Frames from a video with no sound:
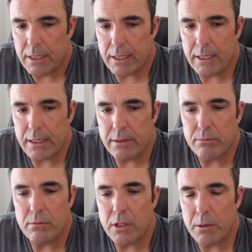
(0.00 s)

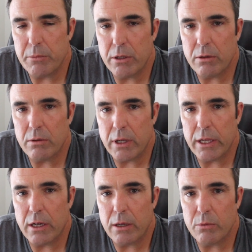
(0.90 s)
and let me know,
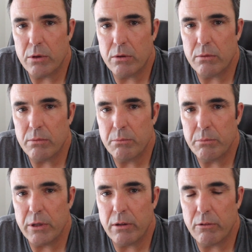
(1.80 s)
and I will
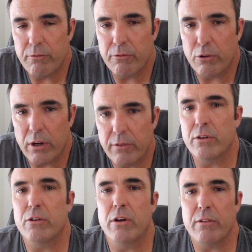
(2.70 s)
be
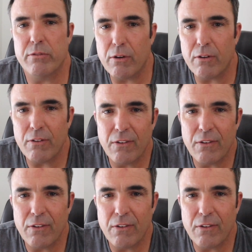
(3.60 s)
forever grateful.